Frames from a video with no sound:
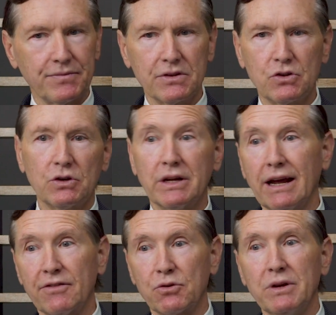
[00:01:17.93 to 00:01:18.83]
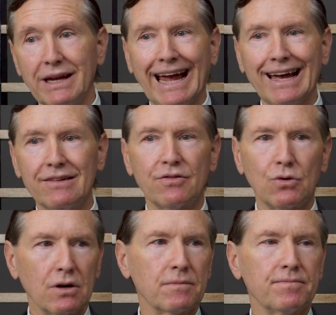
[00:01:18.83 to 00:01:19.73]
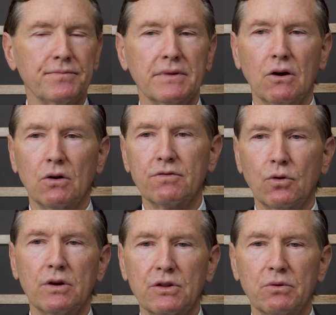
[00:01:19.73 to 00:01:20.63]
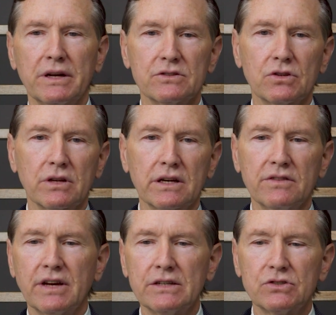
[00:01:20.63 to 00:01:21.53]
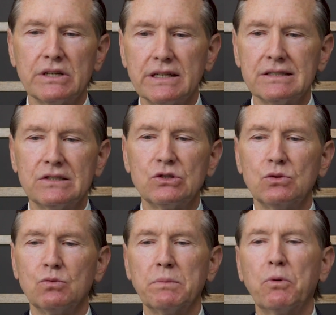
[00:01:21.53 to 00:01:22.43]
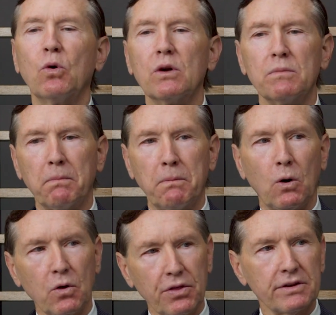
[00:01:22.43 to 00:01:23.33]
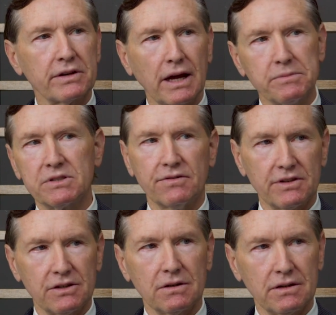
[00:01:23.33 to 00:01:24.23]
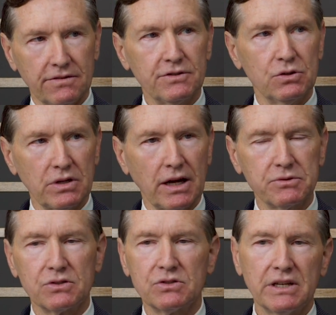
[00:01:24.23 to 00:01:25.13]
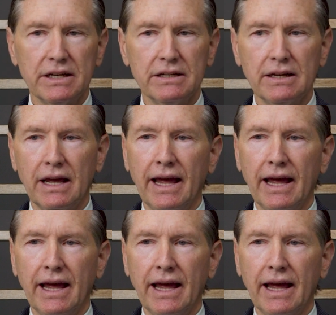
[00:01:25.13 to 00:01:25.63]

So you could have 3 and 4, or 4 and 3. And so the convention is to report both the types if two types are seen,